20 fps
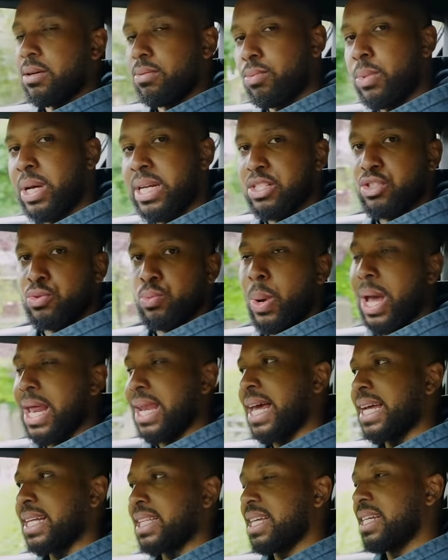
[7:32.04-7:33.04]
when it's wet
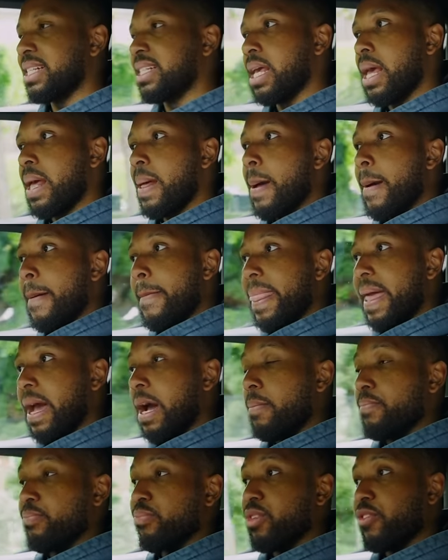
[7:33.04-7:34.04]
like this
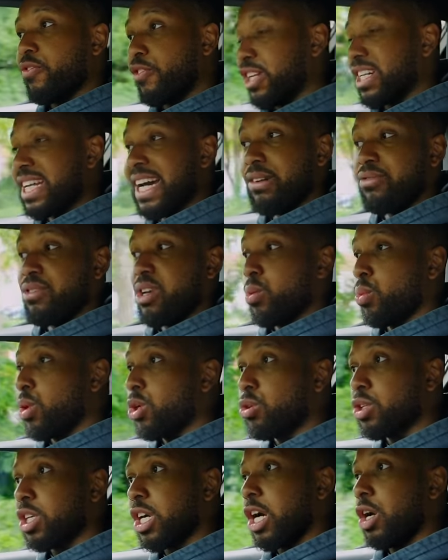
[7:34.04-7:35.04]
um, foot down it
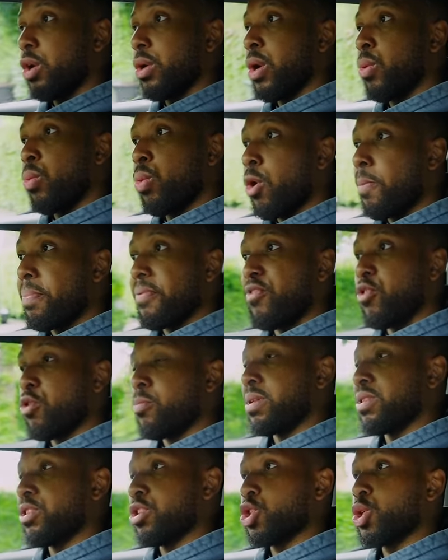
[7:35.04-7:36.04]
will go it will
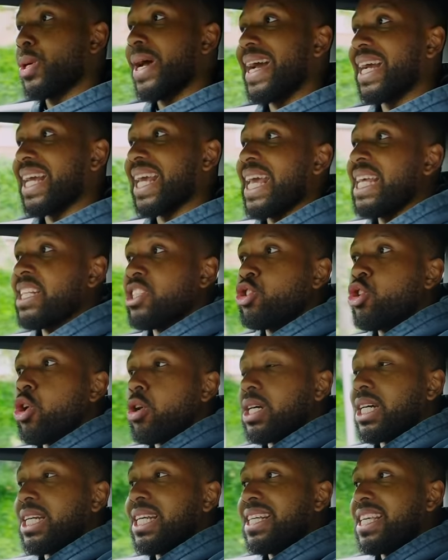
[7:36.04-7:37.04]
perform on the track it's
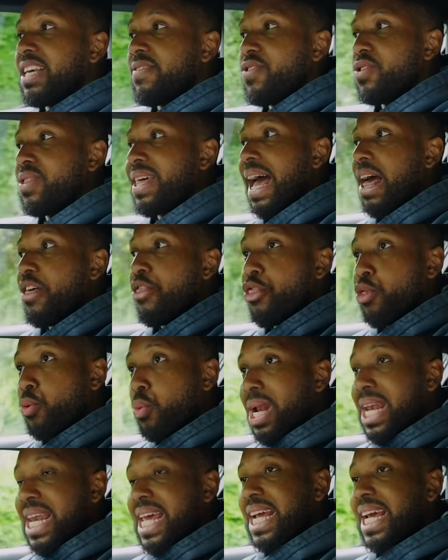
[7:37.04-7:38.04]
not going to give you that
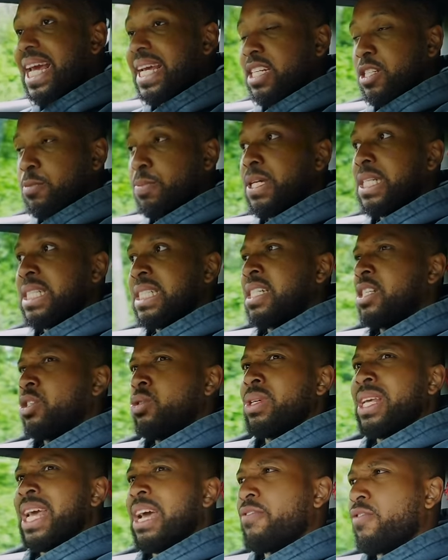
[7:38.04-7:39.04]
thrilling experience that
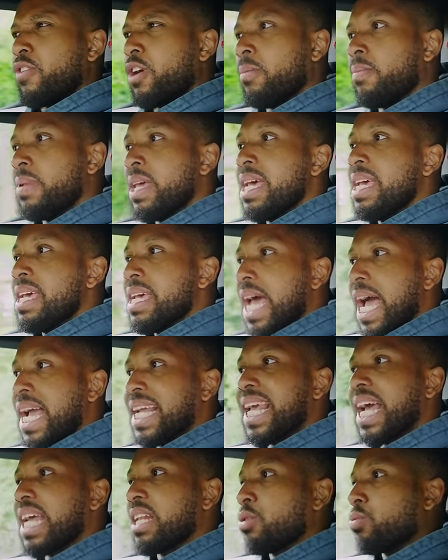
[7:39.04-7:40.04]
you get from
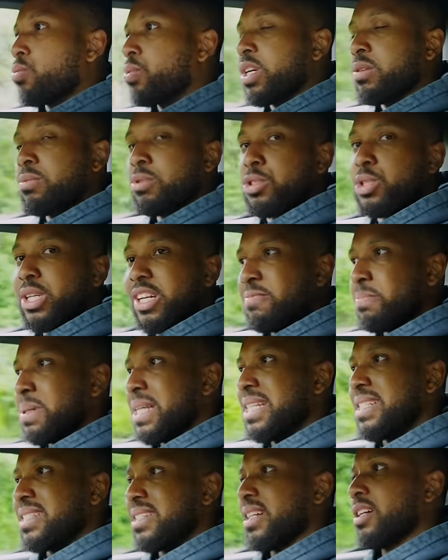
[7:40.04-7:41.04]
again a rear wheel drive
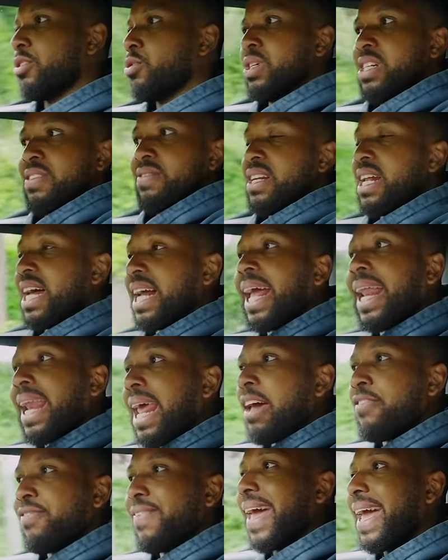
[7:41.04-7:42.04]
pista or even like an
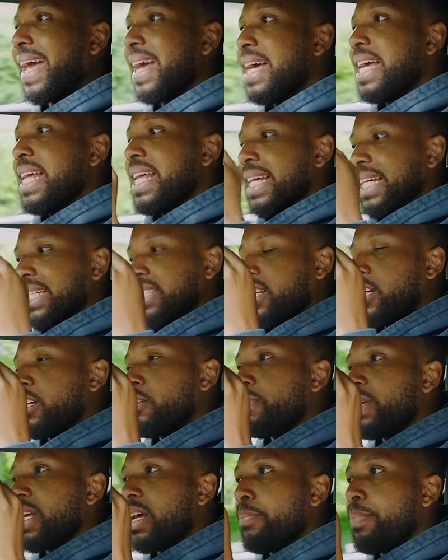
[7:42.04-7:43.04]
f8 it's going
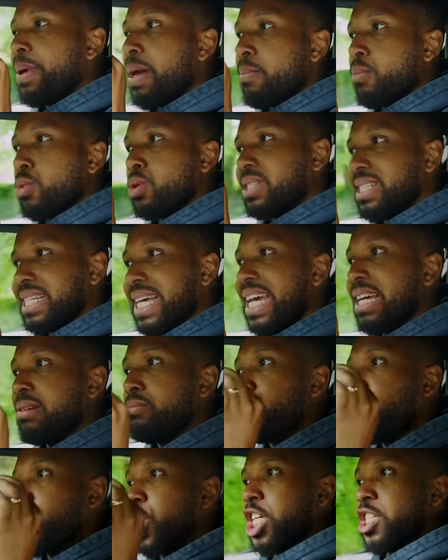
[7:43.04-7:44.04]
to be a bit more
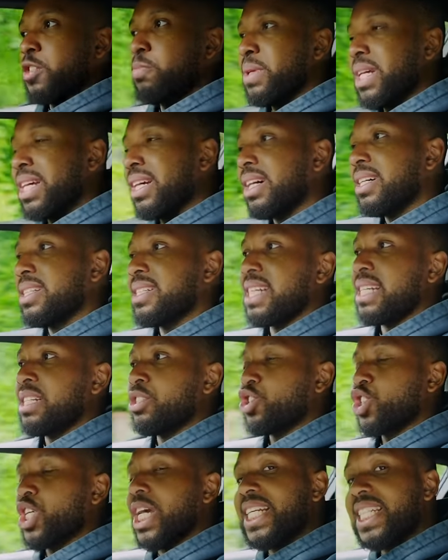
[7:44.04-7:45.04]
tame just because
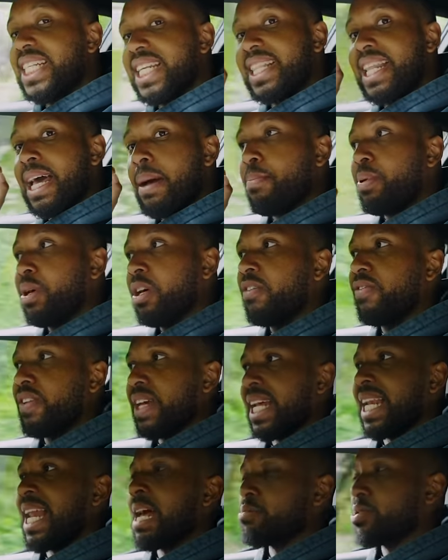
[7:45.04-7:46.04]
it's chasing that
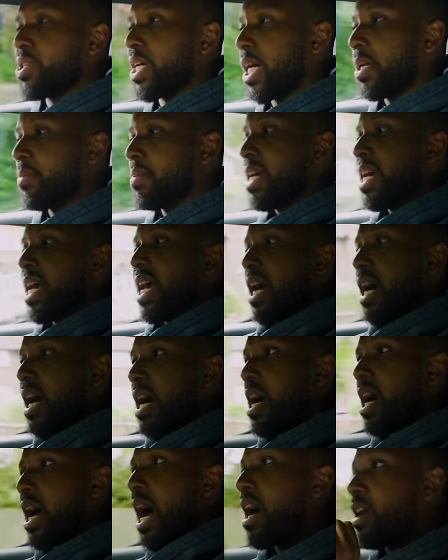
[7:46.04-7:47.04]
perfect lap time
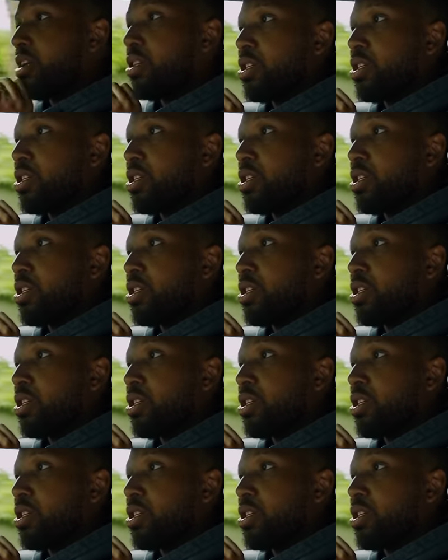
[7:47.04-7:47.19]
uh,